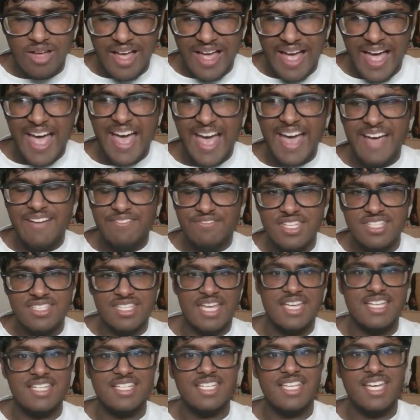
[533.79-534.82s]
have this
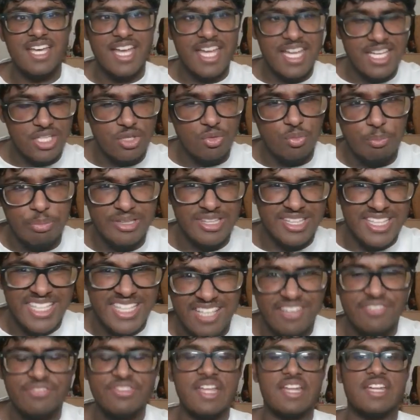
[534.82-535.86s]
idea and you
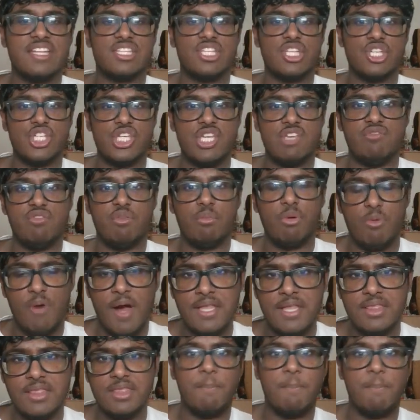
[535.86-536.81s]
believe that it's achievable, right?